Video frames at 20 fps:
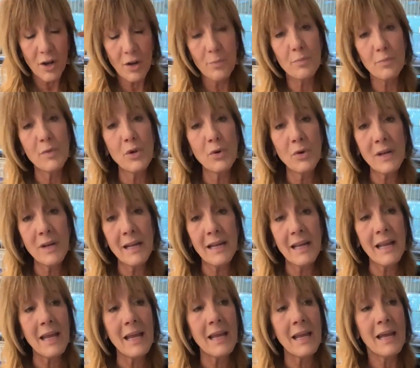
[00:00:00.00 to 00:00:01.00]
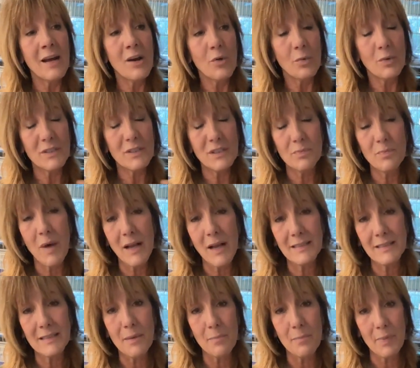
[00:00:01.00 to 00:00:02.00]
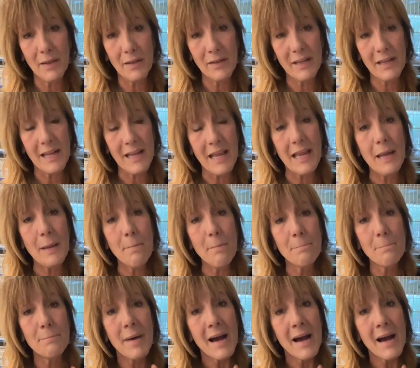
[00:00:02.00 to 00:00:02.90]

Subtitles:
community responsibility,